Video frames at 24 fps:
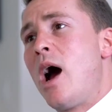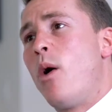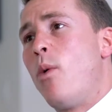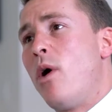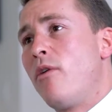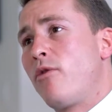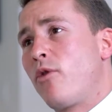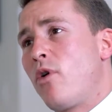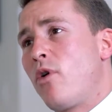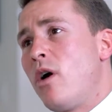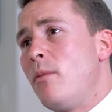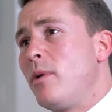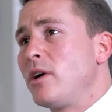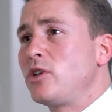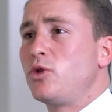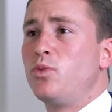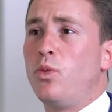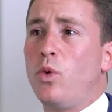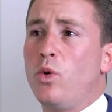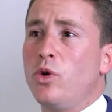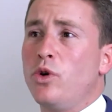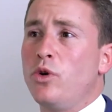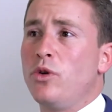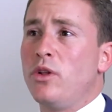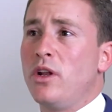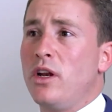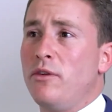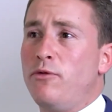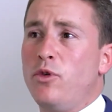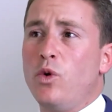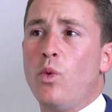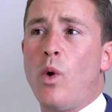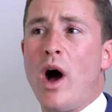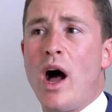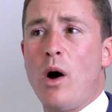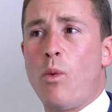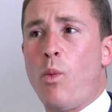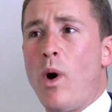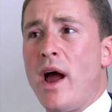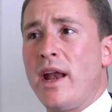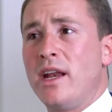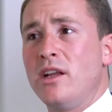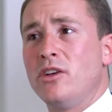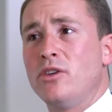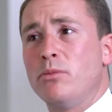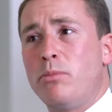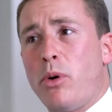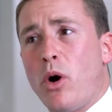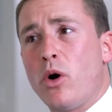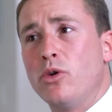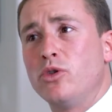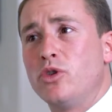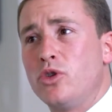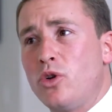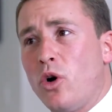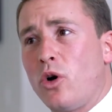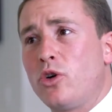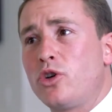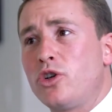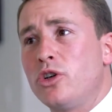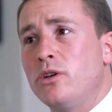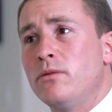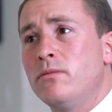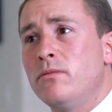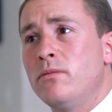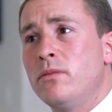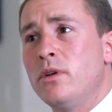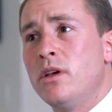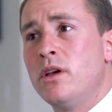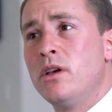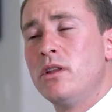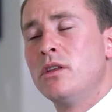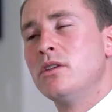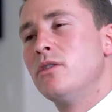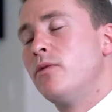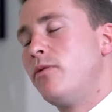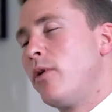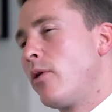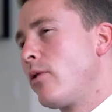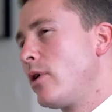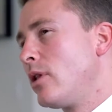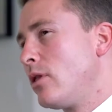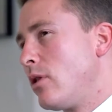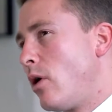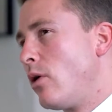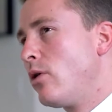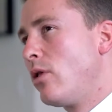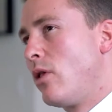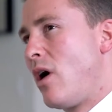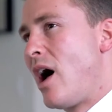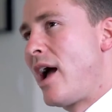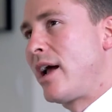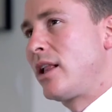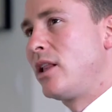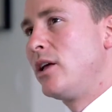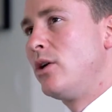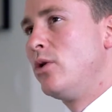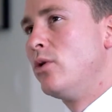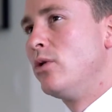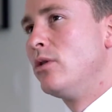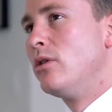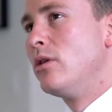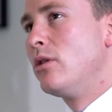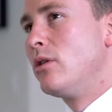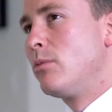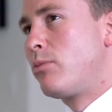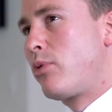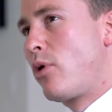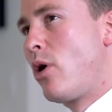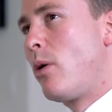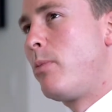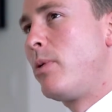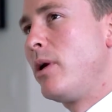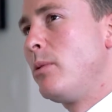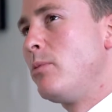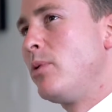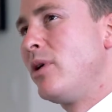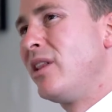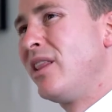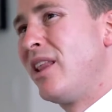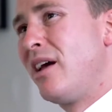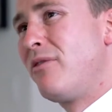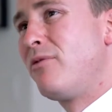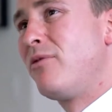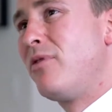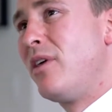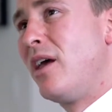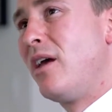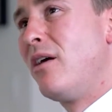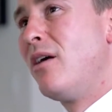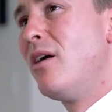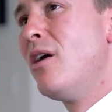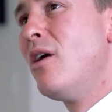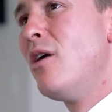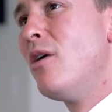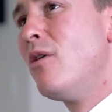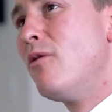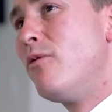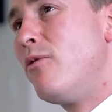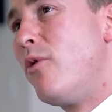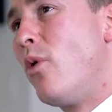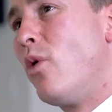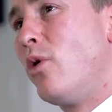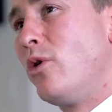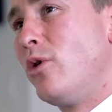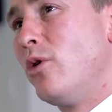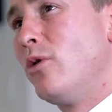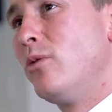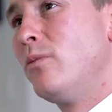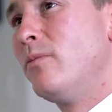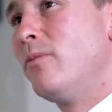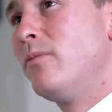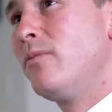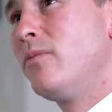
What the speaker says: However, I must warn you that if you are waiting to post-auction, there's a very low likelihood that the property be left there for you.